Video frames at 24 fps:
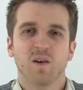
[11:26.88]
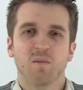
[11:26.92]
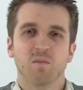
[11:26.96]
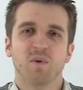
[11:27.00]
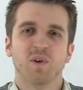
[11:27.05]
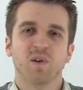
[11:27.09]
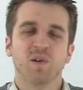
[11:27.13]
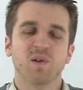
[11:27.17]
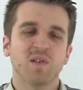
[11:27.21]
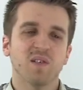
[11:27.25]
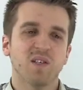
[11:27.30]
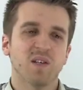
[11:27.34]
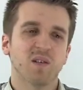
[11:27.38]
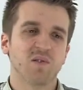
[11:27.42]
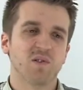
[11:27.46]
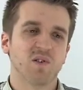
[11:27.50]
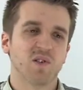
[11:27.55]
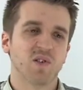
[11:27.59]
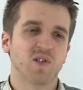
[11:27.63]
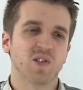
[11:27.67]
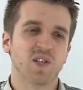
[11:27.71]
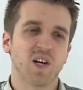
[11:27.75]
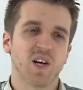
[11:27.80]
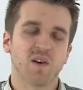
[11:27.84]
But also
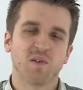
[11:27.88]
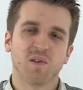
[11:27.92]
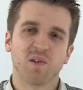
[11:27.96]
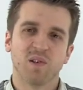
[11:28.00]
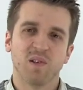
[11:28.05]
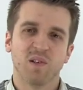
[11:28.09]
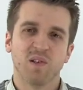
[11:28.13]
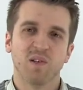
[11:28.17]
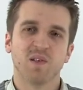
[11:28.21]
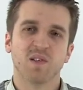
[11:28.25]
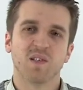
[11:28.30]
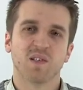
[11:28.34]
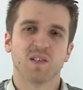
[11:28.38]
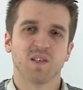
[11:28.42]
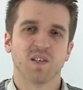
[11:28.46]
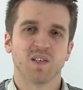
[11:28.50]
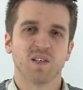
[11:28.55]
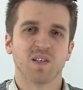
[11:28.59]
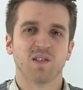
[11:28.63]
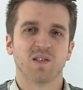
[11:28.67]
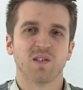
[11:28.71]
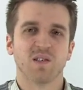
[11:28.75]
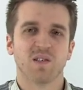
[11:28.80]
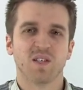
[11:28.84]
just general news
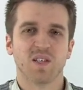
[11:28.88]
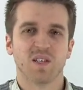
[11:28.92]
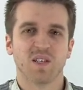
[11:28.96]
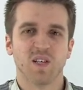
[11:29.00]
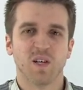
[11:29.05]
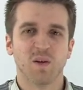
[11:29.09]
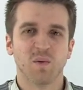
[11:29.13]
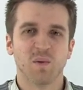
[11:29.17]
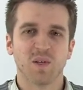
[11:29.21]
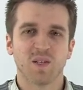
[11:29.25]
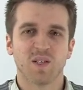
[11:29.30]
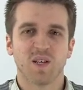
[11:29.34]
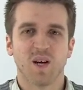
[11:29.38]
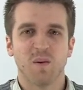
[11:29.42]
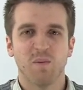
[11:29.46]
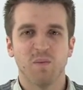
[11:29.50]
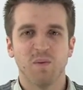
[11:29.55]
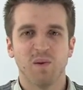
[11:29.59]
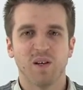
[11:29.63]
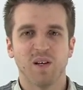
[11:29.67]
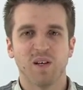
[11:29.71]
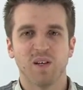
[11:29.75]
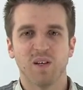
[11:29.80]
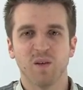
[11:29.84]
sites, just to see what's
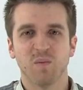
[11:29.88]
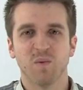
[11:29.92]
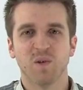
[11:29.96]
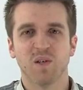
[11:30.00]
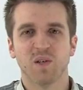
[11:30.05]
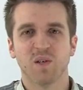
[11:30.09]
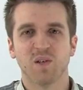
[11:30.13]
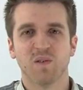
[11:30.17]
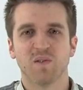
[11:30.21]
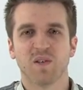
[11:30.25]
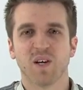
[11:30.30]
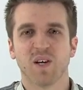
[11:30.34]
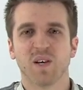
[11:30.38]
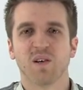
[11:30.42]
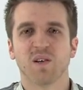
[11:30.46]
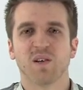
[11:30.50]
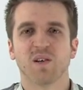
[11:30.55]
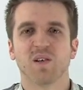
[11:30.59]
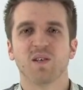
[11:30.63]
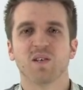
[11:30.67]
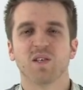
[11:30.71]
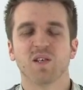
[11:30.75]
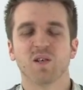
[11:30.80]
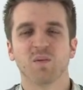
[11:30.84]
happening in the world of
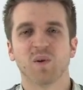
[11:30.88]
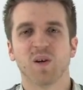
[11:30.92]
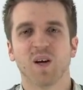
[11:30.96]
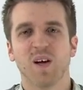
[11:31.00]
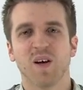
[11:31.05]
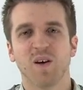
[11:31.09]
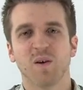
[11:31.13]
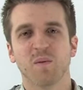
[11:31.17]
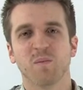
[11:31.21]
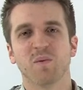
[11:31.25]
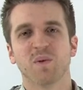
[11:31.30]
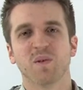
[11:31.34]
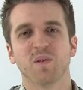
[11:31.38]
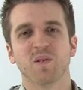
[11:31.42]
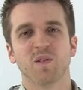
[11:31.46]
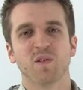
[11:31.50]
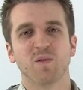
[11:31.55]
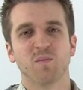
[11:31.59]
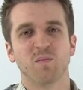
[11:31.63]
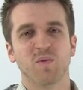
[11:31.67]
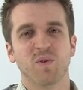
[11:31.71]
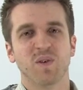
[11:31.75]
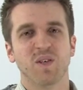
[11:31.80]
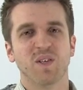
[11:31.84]
technology, will help us to
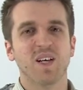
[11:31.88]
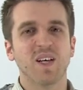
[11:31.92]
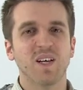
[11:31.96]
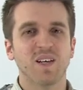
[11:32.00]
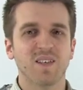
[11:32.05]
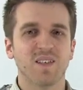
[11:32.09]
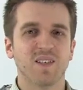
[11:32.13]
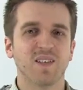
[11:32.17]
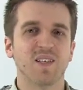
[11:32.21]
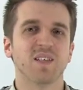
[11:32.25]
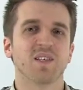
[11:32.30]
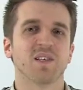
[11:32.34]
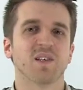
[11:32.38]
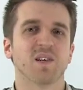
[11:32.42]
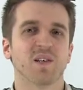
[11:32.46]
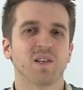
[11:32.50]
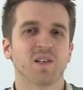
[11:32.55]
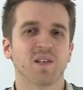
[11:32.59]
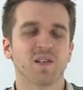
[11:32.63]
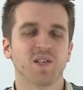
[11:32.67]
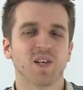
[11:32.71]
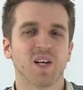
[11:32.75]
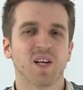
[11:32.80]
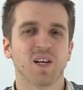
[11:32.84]
predict these kind
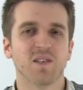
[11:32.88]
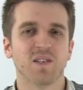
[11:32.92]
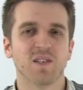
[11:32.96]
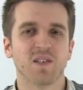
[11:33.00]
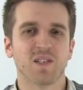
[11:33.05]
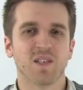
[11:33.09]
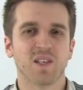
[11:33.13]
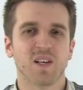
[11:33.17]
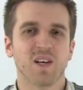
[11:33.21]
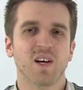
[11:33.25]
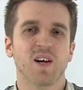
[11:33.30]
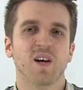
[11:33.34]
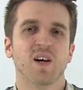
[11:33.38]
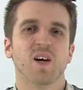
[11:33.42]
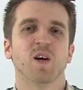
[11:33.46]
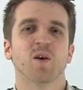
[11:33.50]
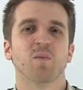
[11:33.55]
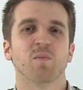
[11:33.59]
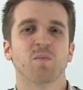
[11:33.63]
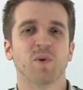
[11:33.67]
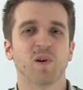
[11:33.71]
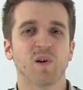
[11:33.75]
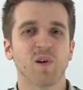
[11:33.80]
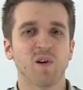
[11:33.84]
of changes,
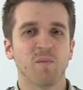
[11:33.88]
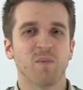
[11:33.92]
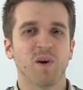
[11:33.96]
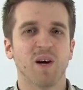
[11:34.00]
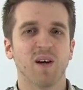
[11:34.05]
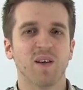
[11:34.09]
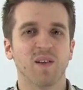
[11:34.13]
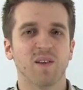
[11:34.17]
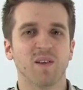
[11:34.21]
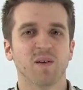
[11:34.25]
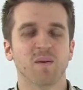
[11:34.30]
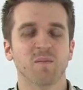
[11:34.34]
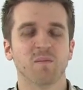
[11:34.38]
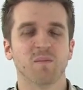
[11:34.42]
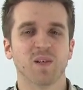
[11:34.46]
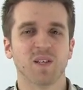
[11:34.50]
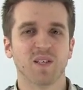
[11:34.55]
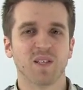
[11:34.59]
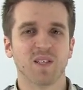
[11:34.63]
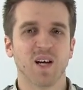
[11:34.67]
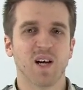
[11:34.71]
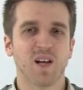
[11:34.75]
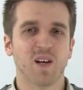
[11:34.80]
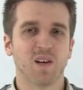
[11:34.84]
blog about them
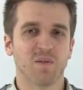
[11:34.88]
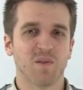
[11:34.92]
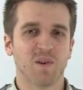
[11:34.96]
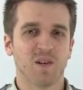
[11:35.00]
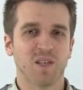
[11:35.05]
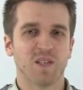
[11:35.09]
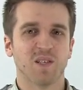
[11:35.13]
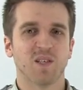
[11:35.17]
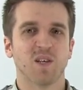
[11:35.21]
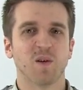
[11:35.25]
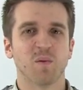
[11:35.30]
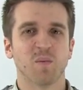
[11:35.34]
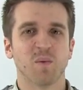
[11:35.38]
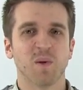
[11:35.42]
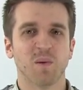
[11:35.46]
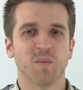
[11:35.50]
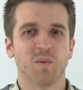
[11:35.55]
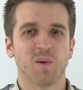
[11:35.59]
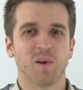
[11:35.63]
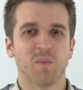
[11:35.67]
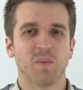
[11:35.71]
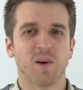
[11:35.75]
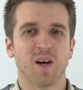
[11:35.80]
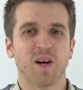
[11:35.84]
and tell other SEO
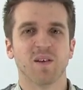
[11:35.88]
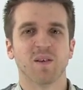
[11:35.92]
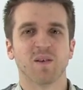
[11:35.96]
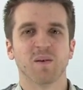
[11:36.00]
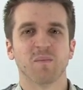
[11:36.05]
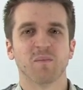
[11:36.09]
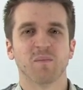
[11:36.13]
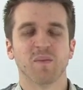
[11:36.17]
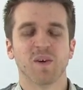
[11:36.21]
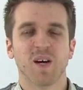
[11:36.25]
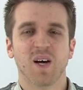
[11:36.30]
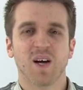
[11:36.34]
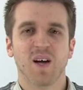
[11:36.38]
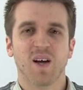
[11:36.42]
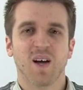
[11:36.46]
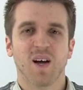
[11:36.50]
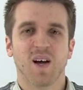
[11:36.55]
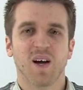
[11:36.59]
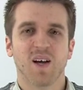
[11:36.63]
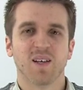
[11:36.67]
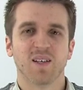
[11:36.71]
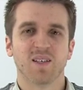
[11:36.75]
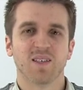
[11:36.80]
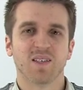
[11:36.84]
people about them
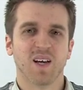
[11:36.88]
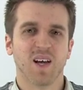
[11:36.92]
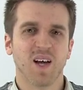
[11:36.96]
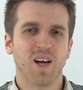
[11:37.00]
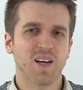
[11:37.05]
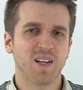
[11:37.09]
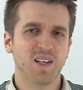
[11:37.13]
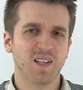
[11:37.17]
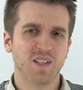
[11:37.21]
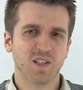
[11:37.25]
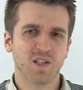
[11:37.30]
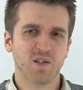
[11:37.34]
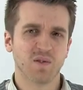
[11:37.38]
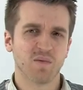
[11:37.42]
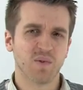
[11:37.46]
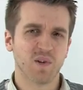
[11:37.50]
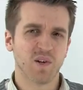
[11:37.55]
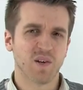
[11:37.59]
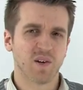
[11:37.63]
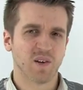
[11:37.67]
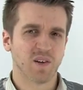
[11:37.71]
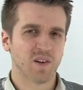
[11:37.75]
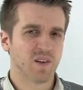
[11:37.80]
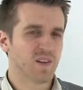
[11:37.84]
and say, hey, this is
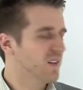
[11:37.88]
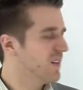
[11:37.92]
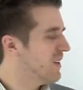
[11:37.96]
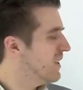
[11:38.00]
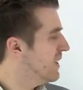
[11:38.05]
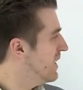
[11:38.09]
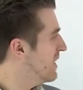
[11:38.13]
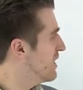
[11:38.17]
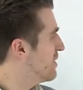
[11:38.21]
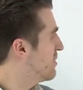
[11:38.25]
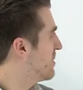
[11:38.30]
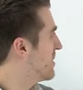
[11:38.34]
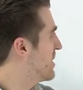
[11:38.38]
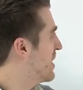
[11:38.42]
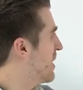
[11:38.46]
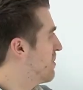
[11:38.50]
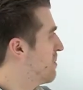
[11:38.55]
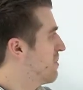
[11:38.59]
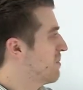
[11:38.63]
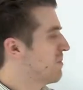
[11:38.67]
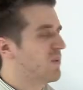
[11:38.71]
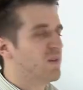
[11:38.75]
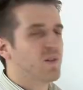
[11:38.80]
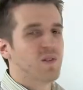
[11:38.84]
wrong. And that's what's
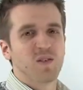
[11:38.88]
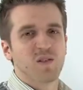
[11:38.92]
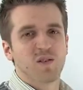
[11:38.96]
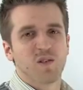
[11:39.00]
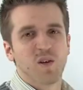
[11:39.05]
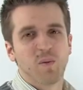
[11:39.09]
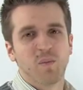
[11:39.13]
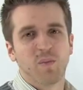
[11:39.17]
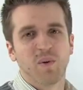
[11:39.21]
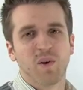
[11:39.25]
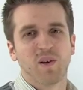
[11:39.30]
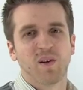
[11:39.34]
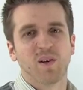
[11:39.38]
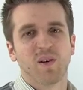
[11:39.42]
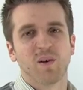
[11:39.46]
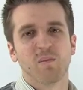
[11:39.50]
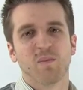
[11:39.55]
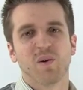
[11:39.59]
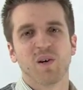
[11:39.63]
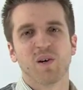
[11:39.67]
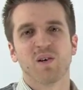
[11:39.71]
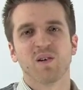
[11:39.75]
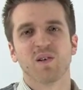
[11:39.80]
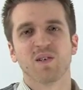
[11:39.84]
happened with the Stop Online
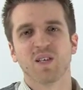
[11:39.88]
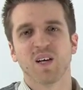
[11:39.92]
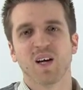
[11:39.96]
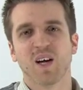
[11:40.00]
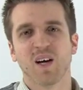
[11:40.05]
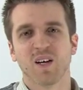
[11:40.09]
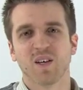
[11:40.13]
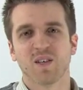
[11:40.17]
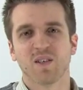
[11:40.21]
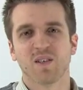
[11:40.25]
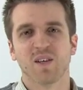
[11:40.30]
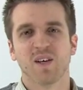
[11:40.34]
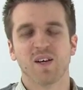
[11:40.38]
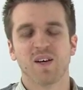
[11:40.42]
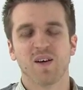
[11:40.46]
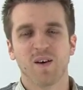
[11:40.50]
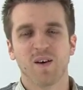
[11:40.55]
Piracy Act.